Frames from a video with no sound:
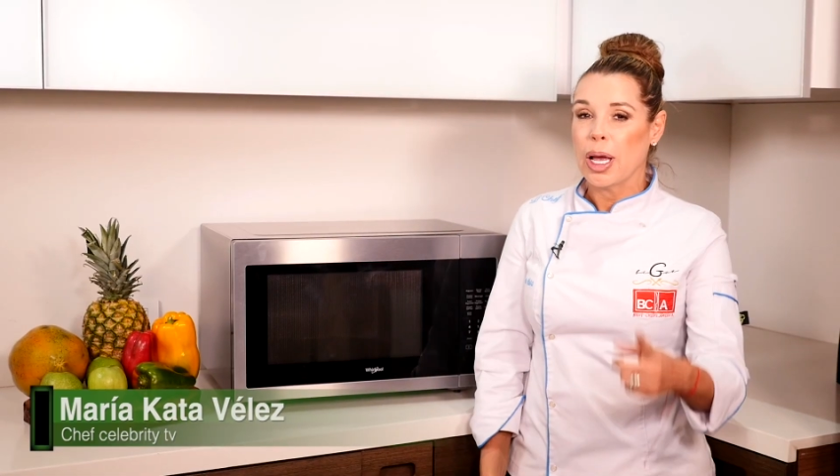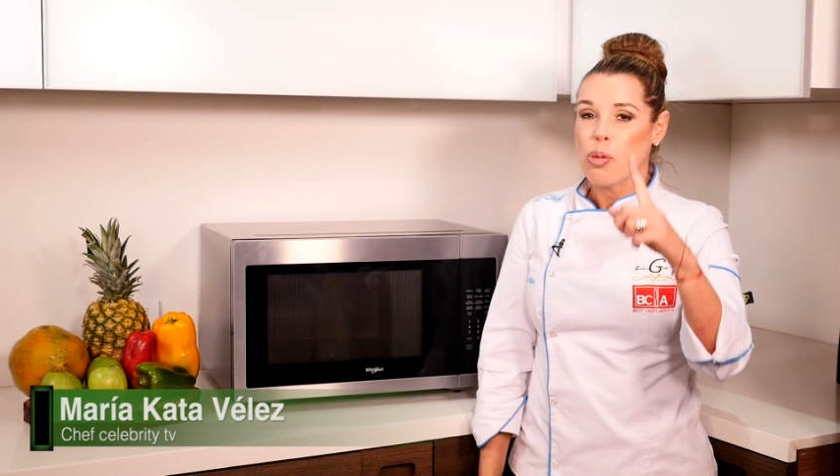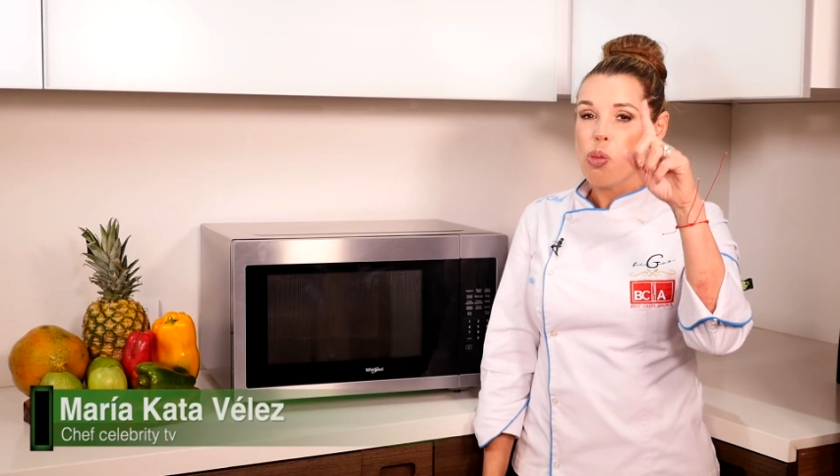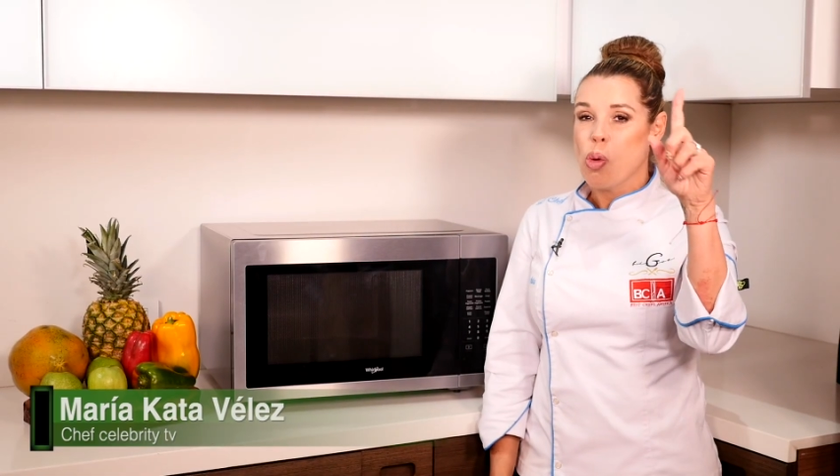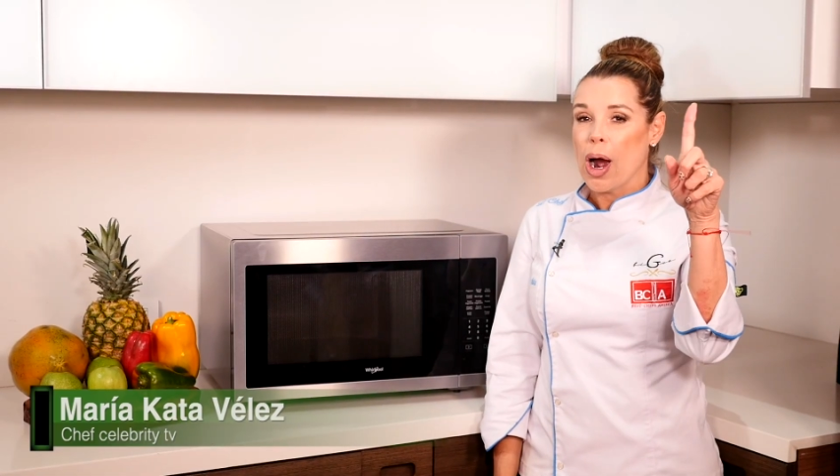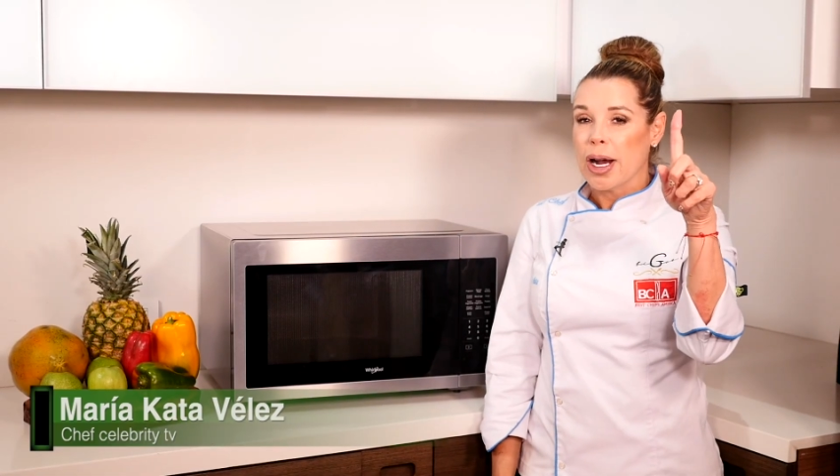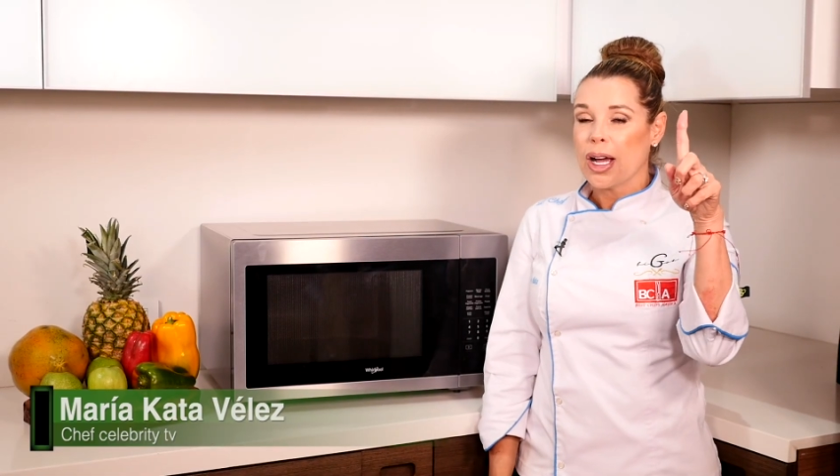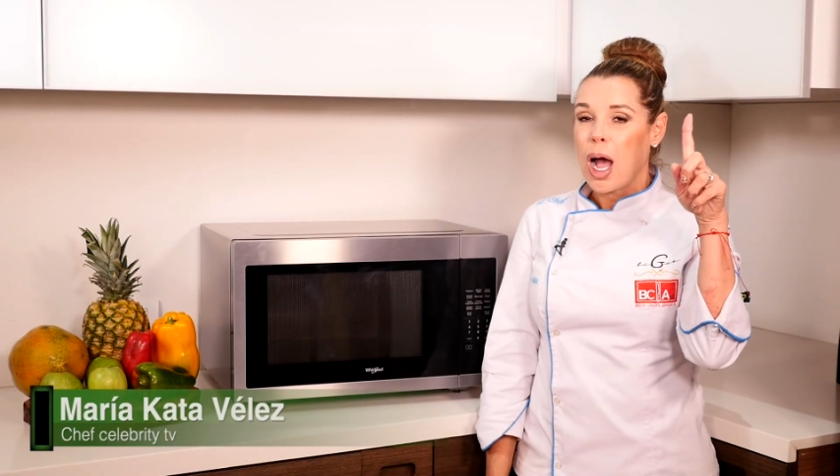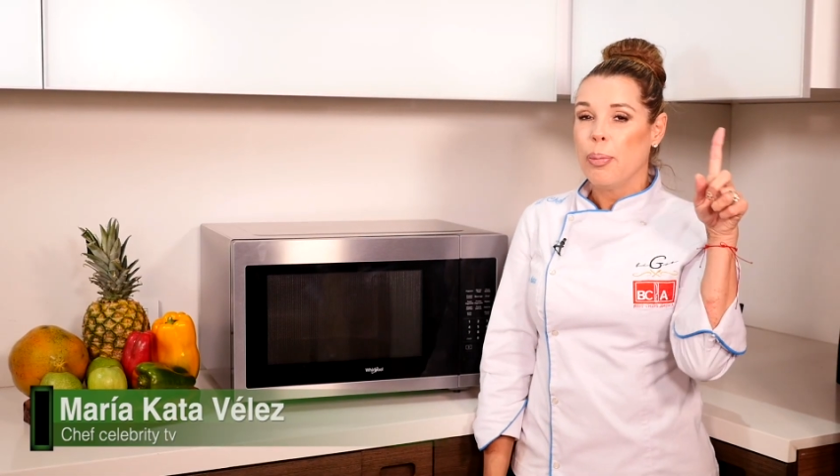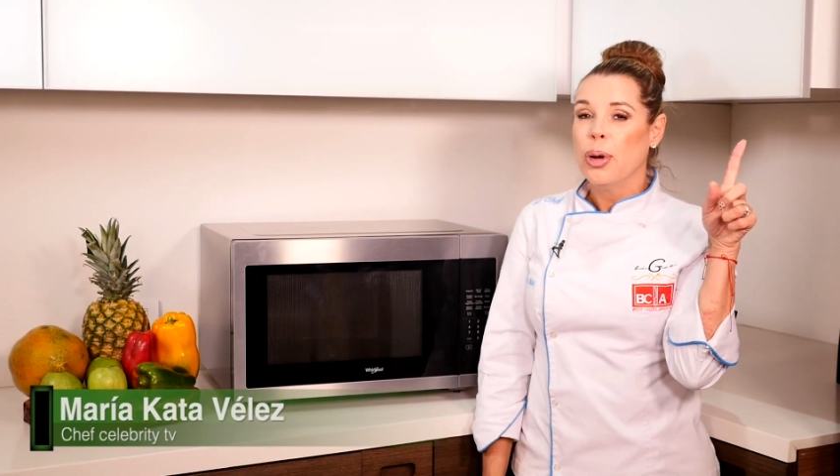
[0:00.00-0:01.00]
1
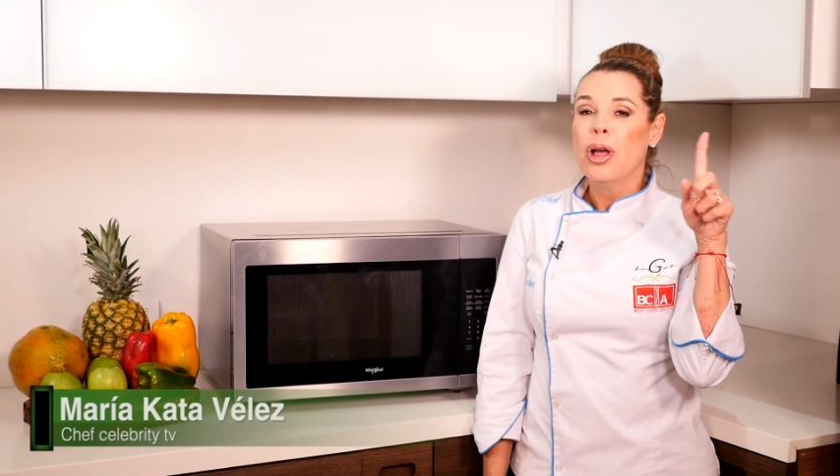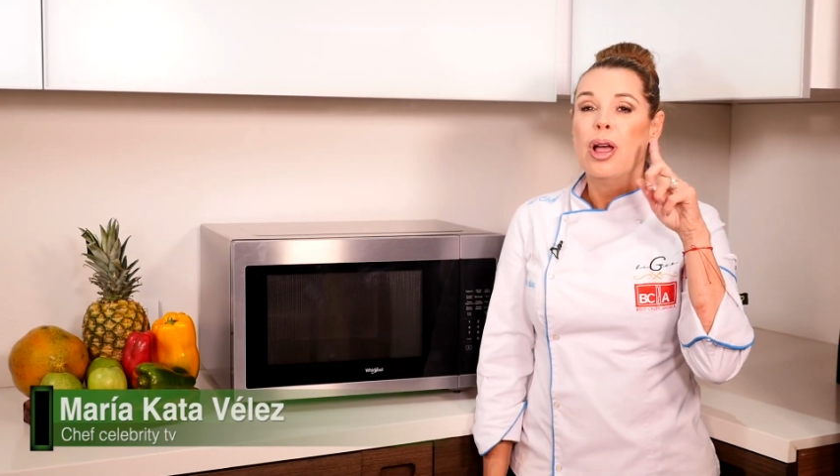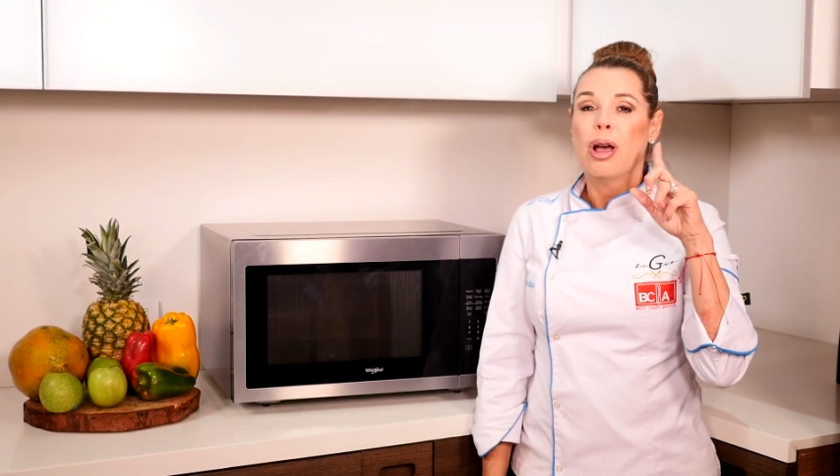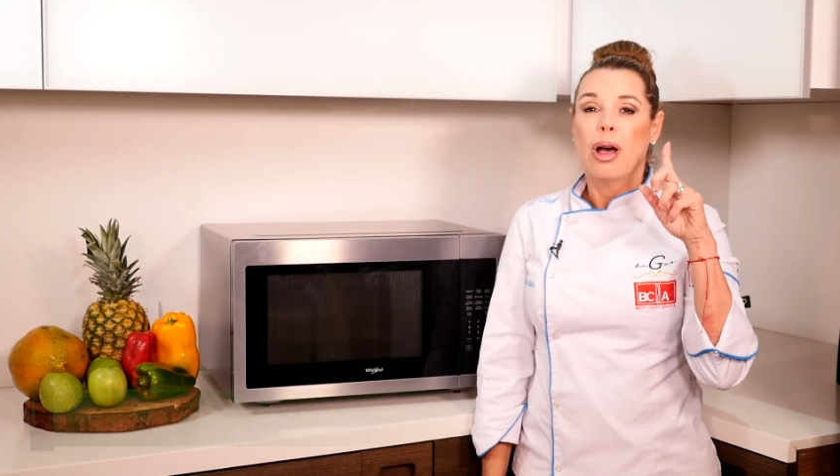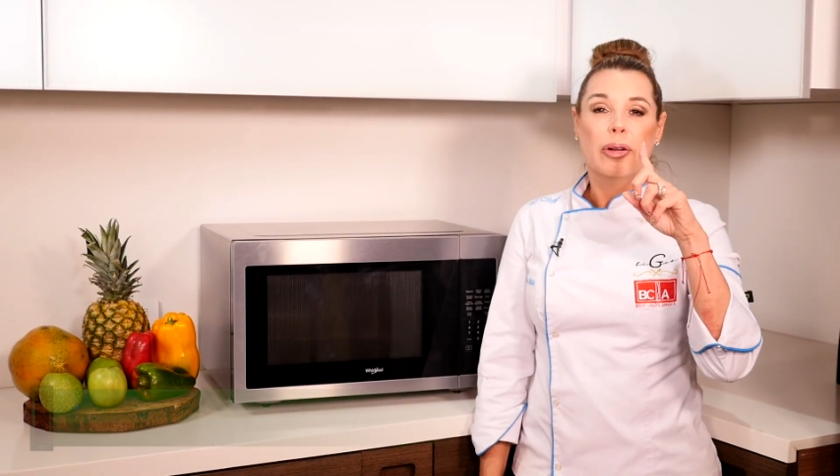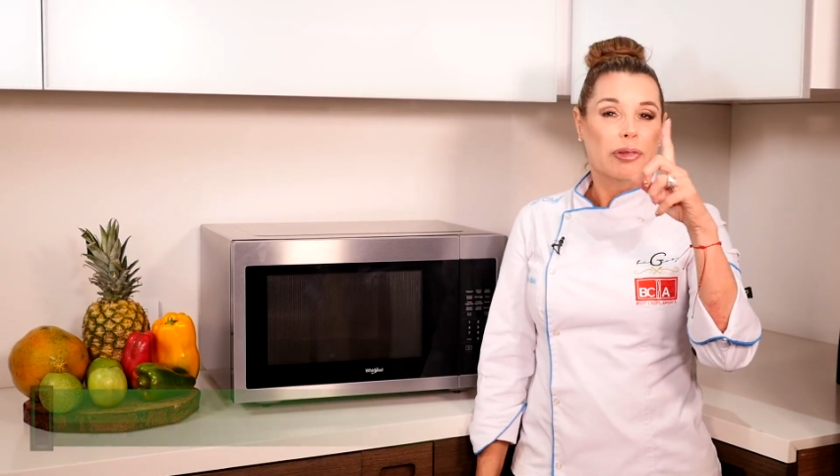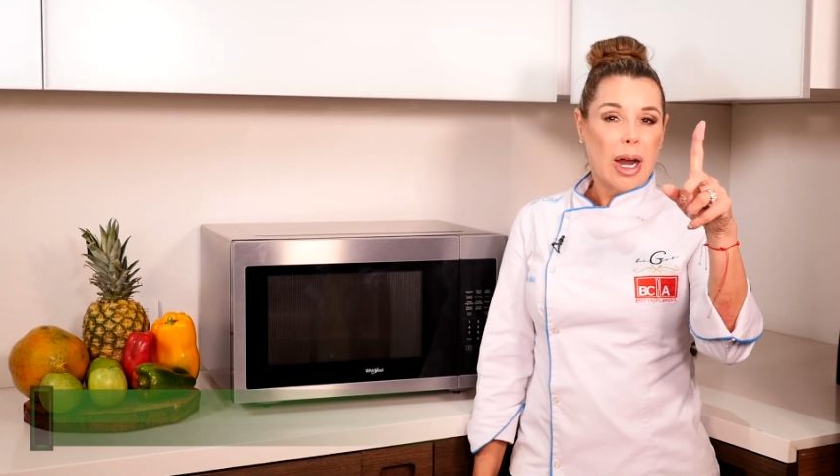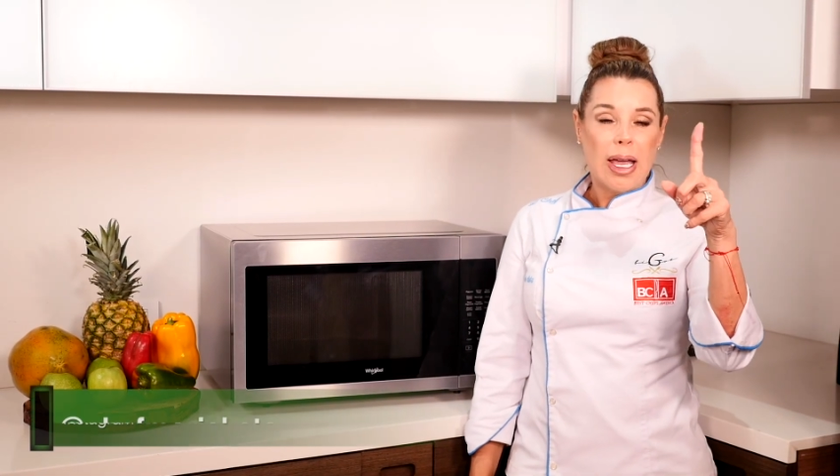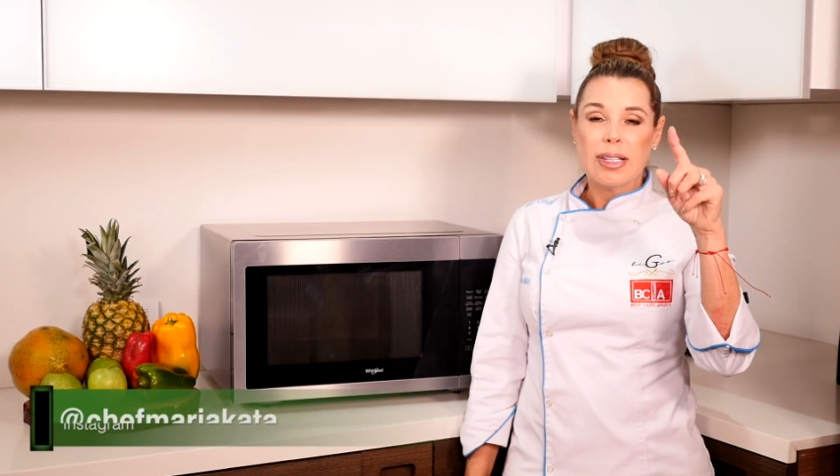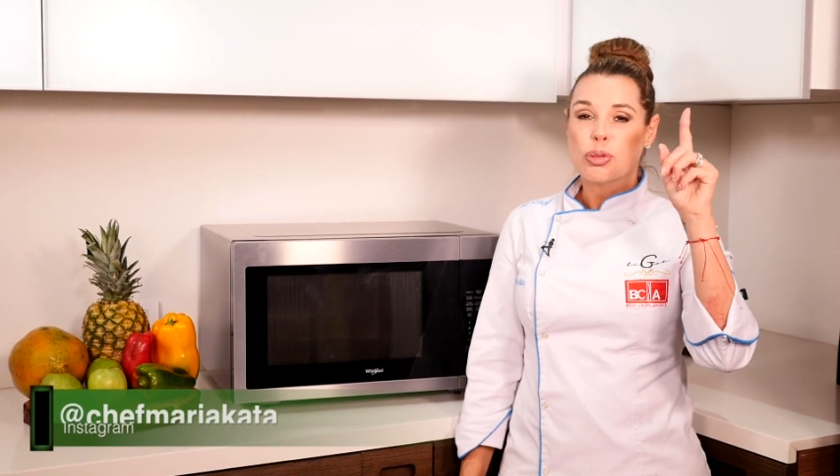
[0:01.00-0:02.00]
cup of
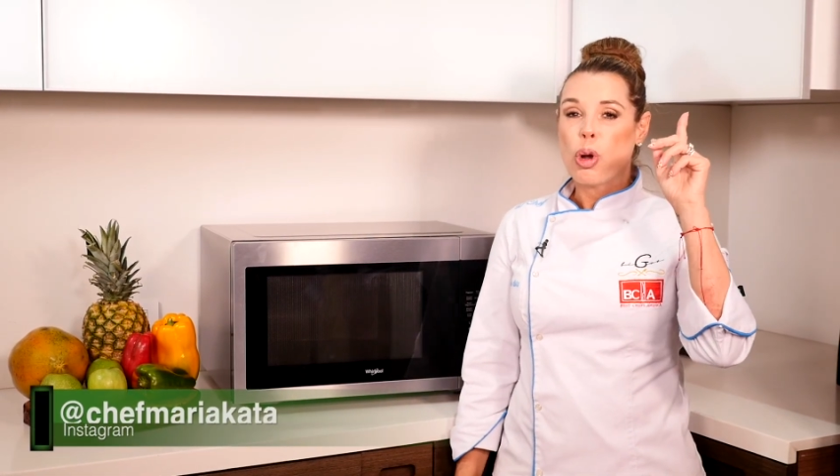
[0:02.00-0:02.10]
rice,